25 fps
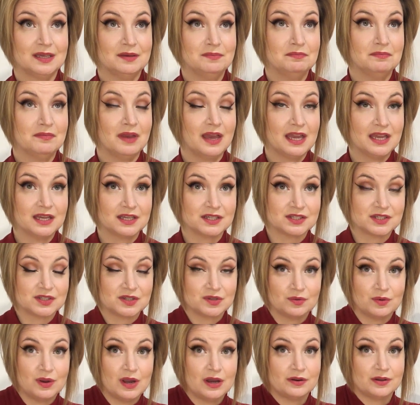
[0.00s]
makes
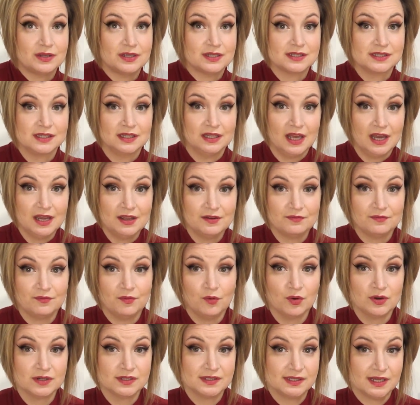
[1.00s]
throughout his life
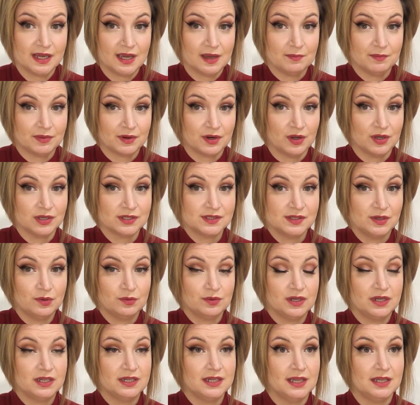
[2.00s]
for Sam, but also
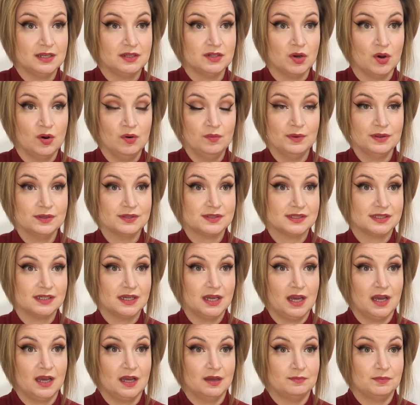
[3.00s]
it almost
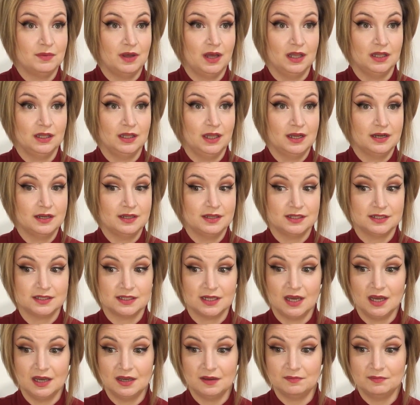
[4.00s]
a lot of the
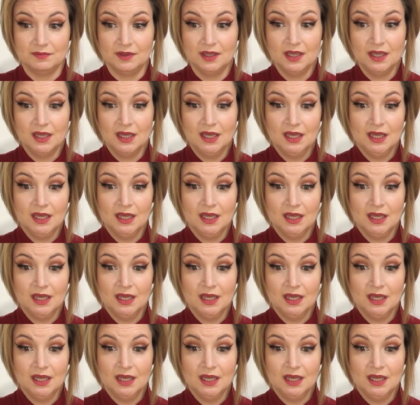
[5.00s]
time,